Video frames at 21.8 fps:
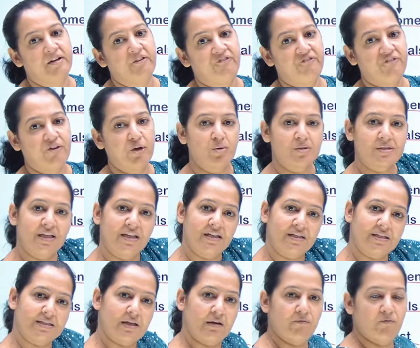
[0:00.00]
diffusely it
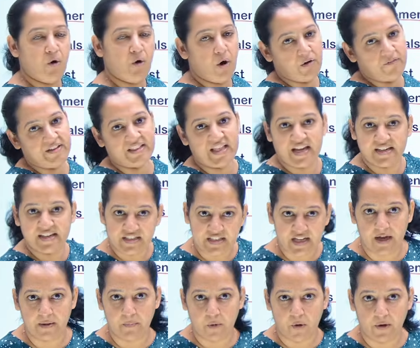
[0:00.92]
is involving the
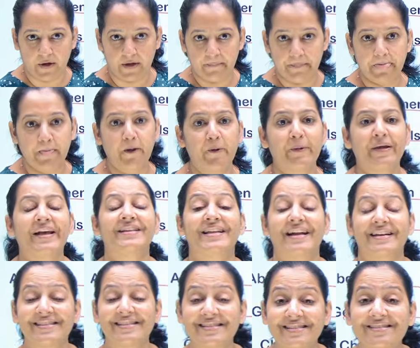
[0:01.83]
entire body. Okay,
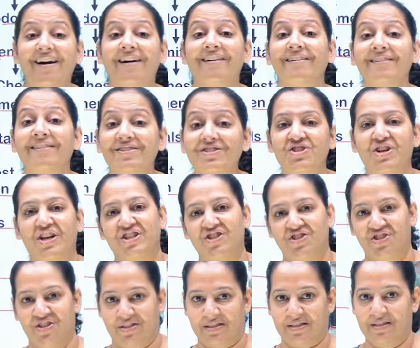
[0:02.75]
that is color
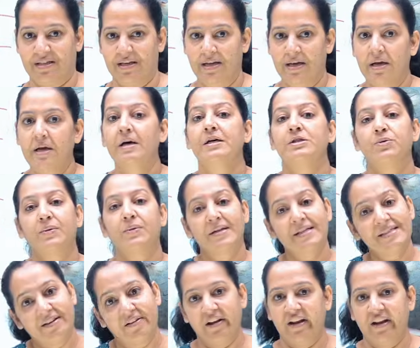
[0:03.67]
changes. So it
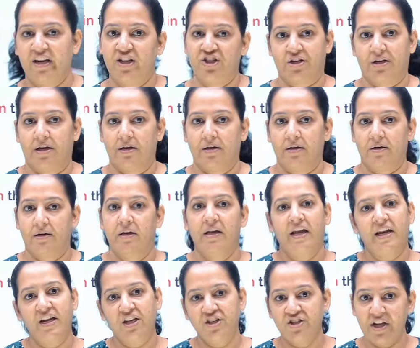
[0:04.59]
is greenish color.
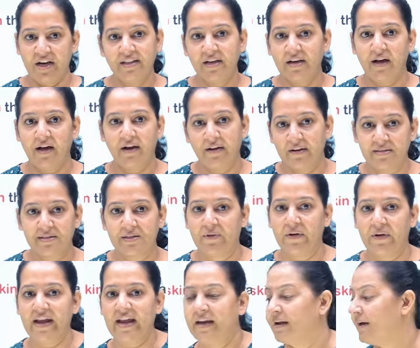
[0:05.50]
Initially the color is
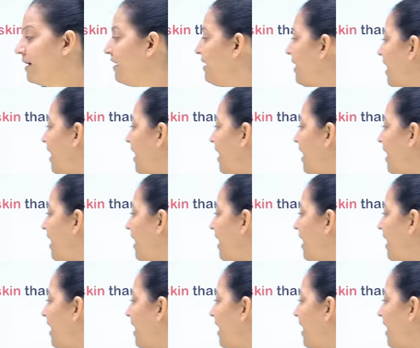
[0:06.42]
green.